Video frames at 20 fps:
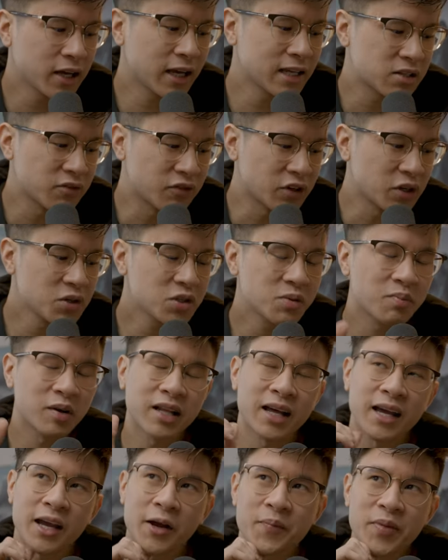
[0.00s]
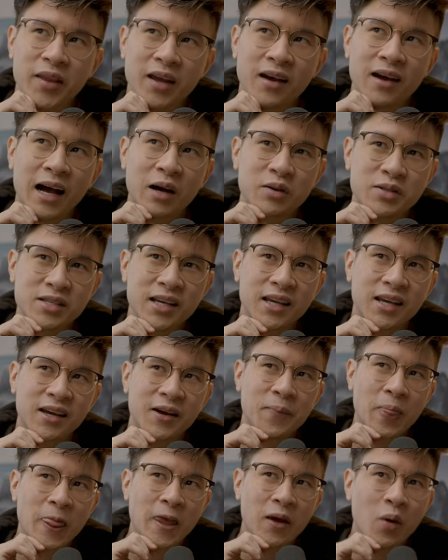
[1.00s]
It gets views, but like I was
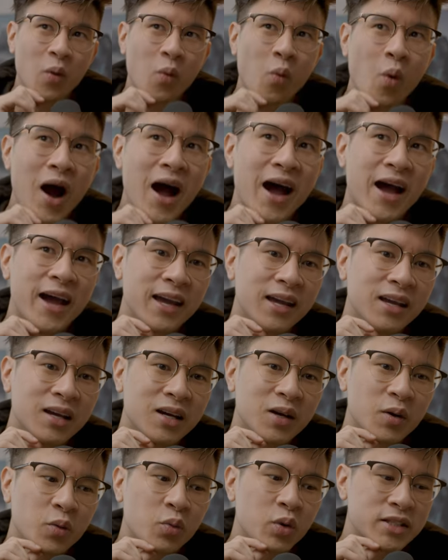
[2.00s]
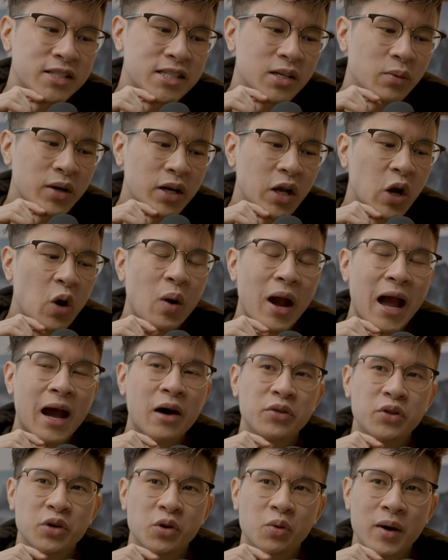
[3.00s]
thinking, why would someone go
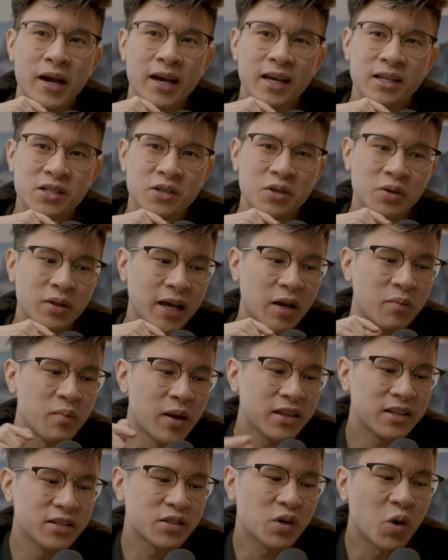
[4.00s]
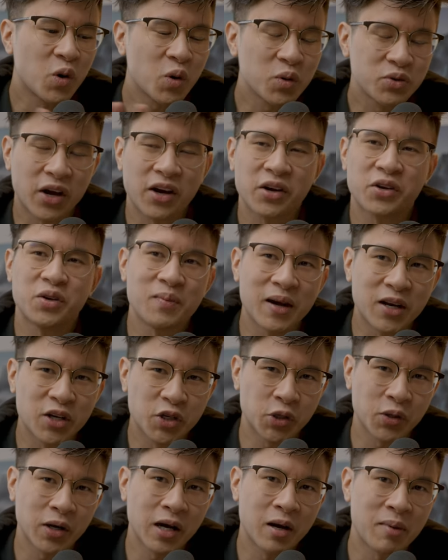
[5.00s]
out their way to like make this whole
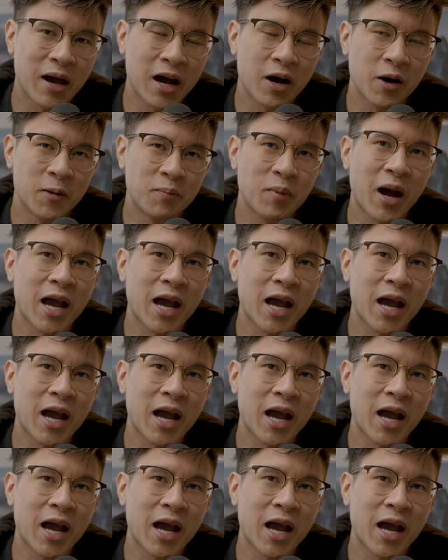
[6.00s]
documentary about